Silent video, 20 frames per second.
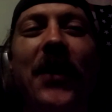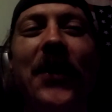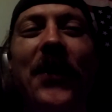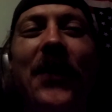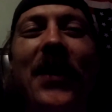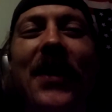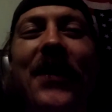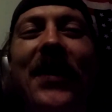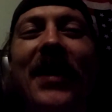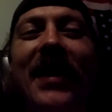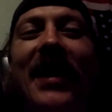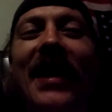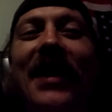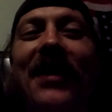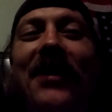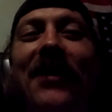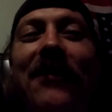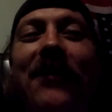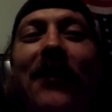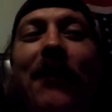We were
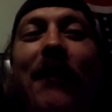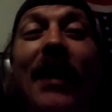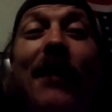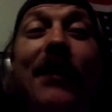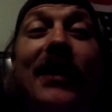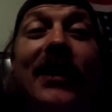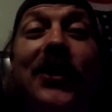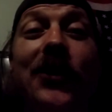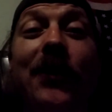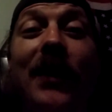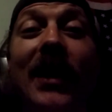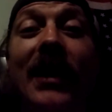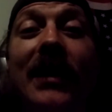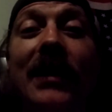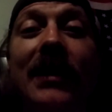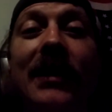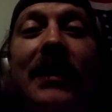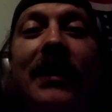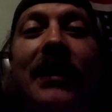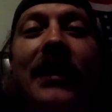together for maybe 2
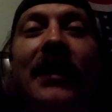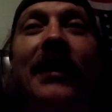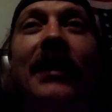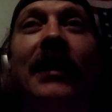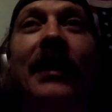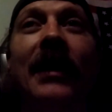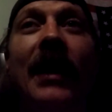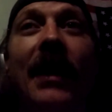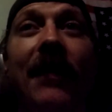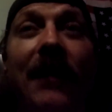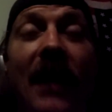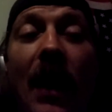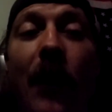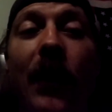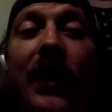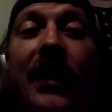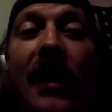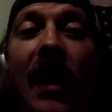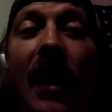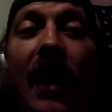months, and then I
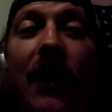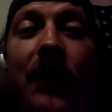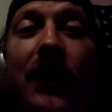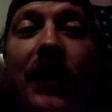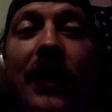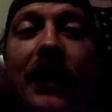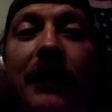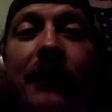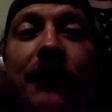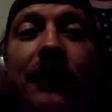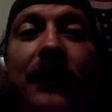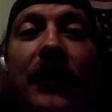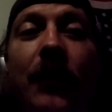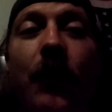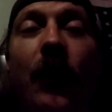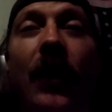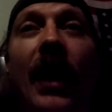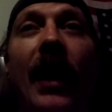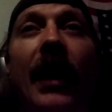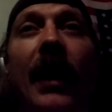went to Cottonwood.
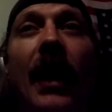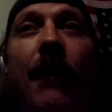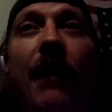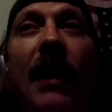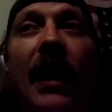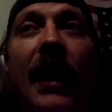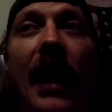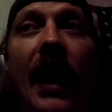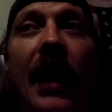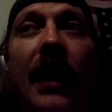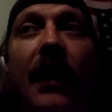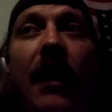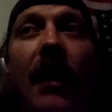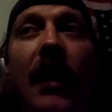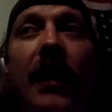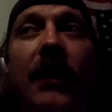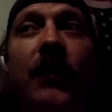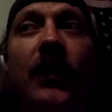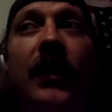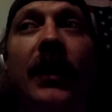When I got back out of
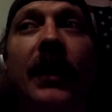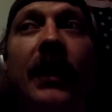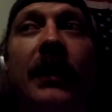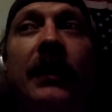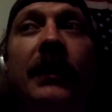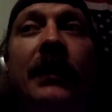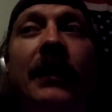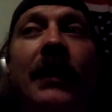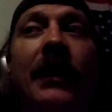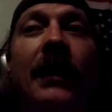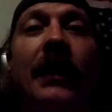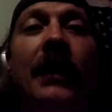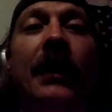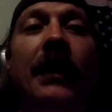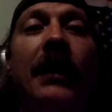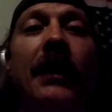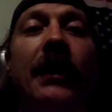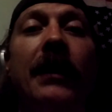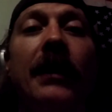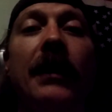Cottonwood,
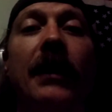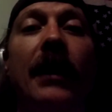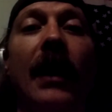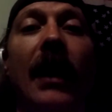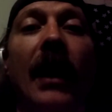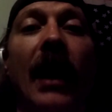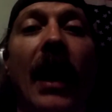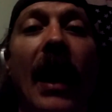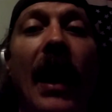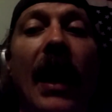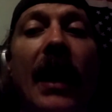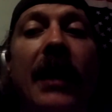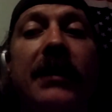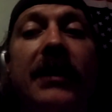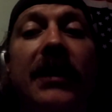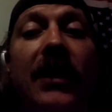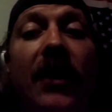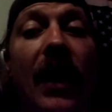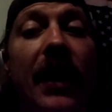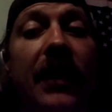I
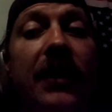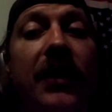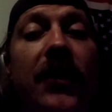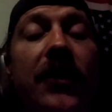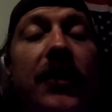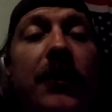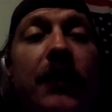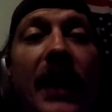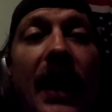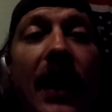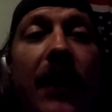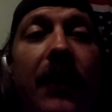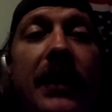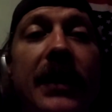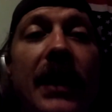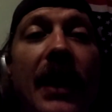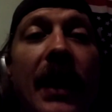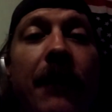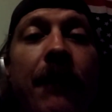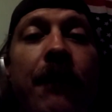still had to do some county
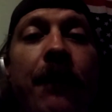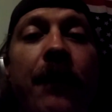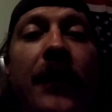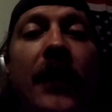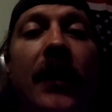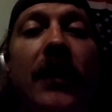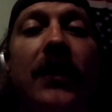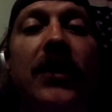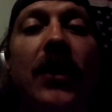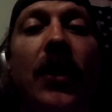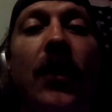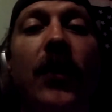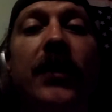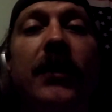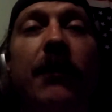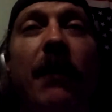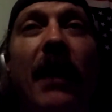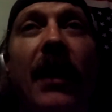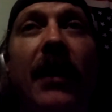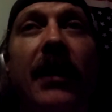time. So it
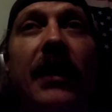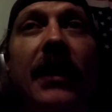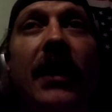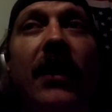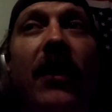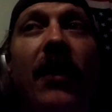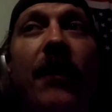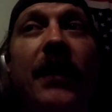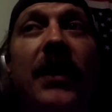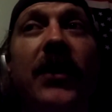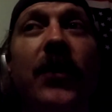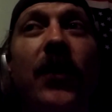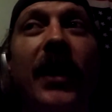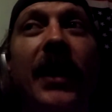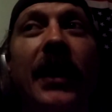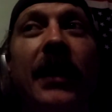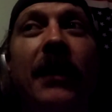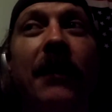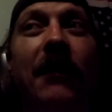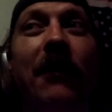was about a year in
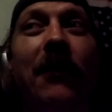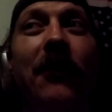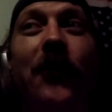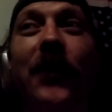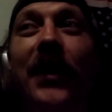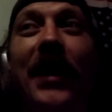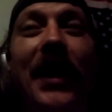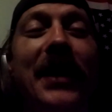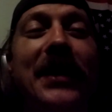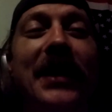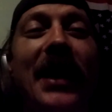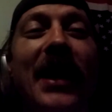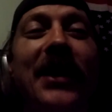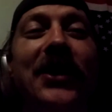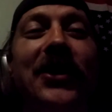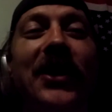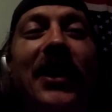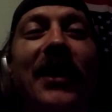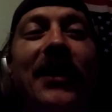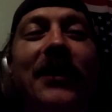between, and 3 days out
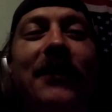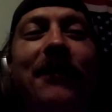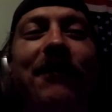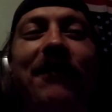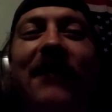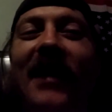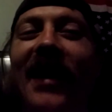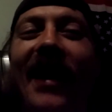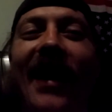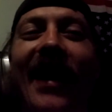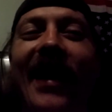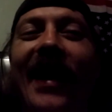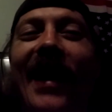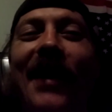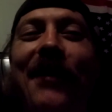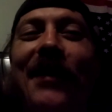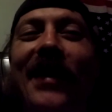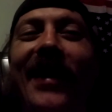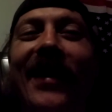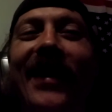of jail, I
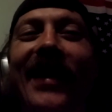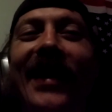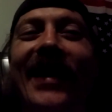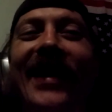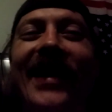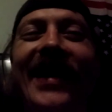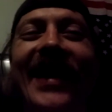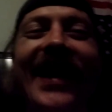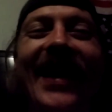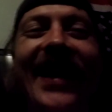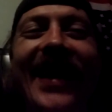got married.